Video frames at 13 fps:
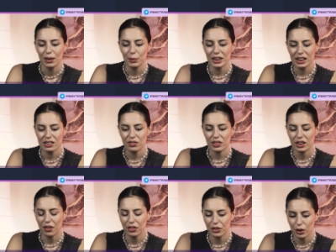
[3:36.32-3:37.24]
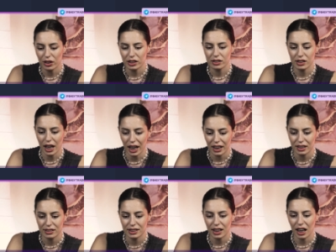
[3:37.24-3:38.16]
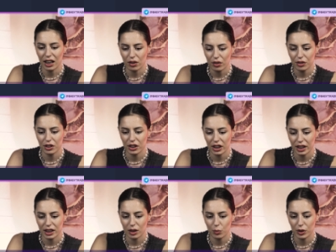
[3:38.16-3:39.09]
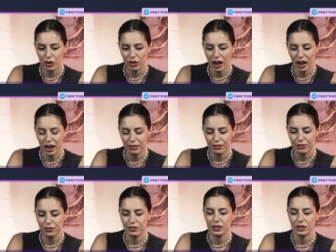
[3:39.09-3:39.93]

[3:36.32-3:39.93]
for these 30 seconds, I don't think we do have